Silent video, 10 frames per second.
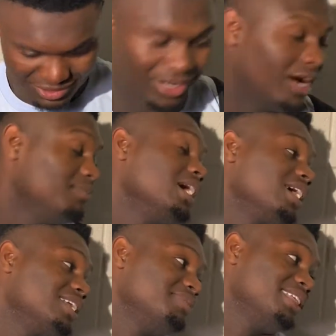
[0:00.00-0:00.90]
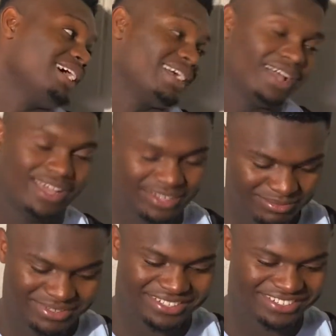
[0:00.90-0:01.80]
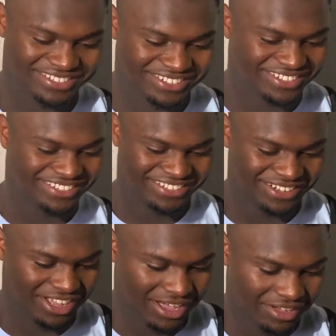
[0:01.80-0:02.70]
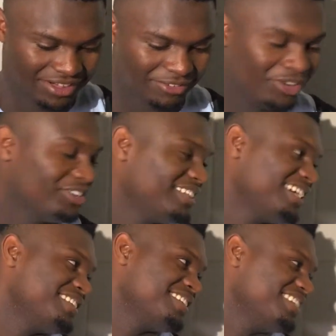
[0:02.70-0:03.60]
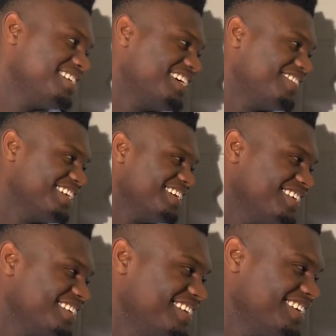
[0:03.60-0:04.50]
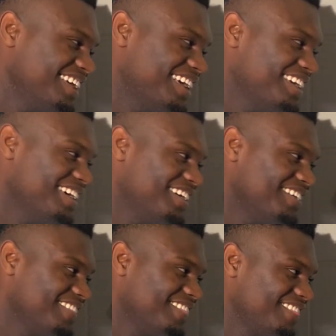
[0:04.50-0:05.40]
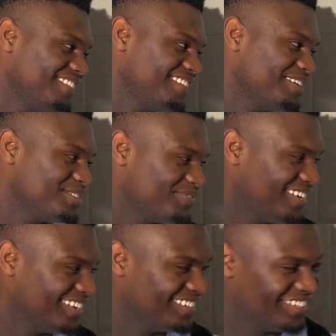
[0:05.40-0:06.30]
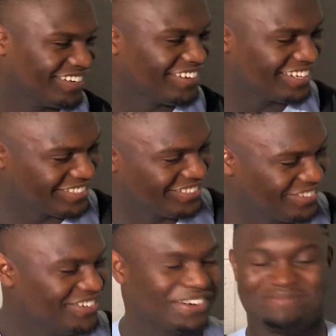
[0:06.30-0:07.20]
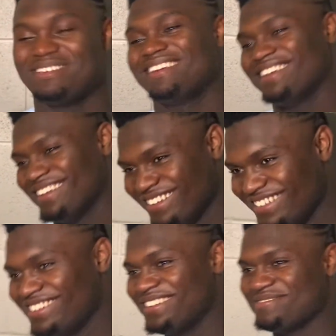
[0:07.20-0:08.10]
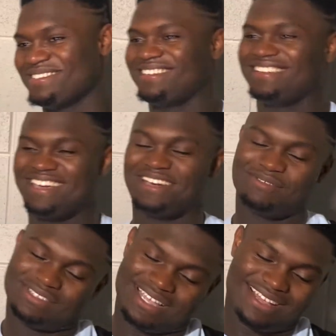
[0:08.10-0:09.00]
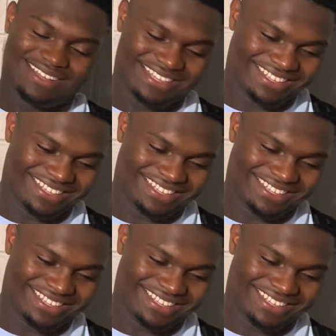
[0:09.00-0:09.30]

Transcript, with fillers: No, I'm not gonna be that guy, but what do you think? I want to know. It was fun. You know what? You know me. You know me. Yeah, it was. Uh,